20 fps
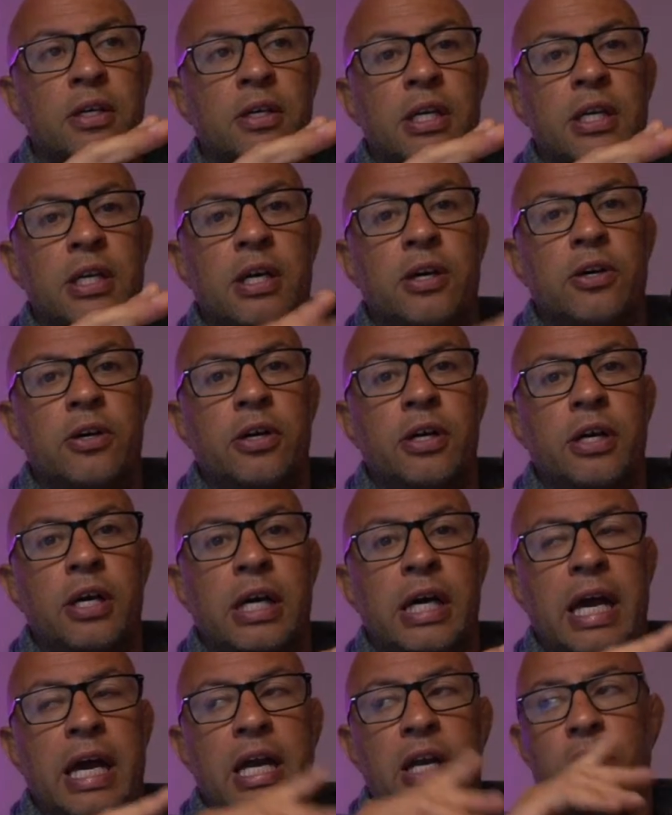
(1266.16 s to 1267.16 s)
you know,
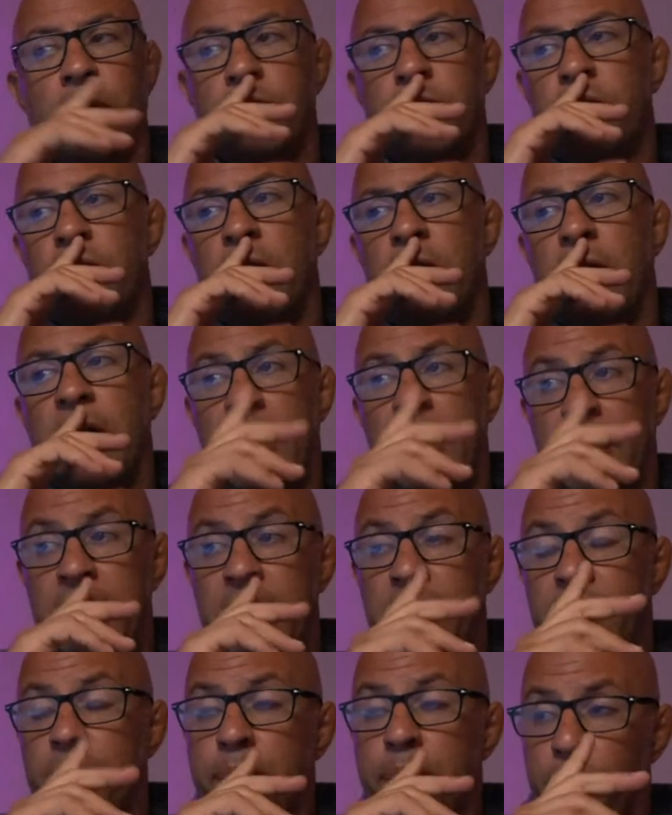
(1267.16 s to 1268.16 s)
and
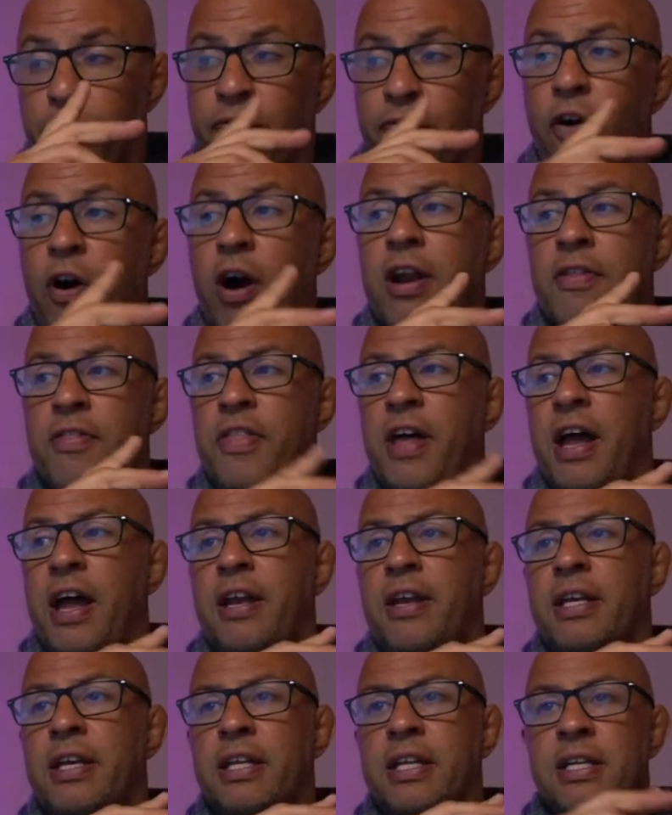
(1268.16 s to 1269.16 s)
provided
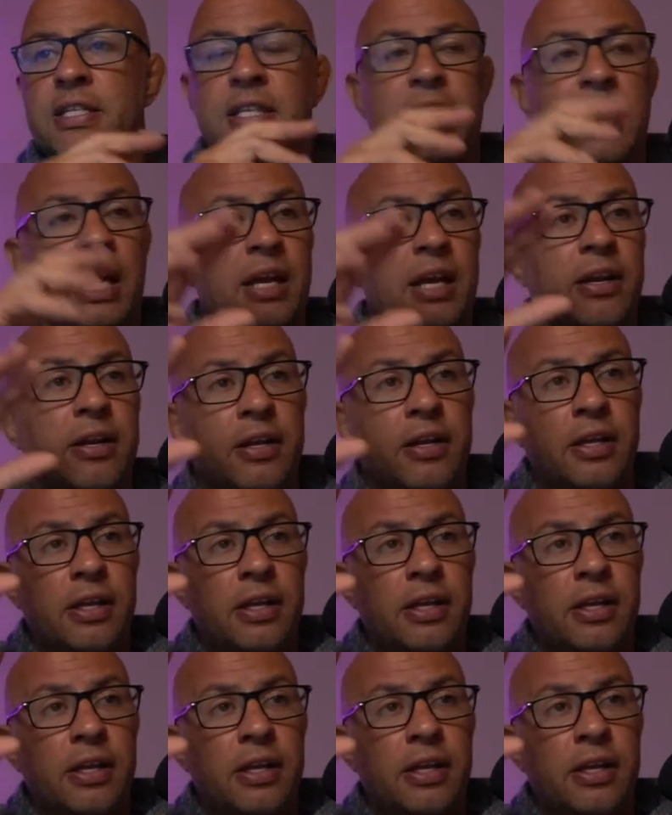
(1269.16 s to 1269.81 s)
that he doesn't get,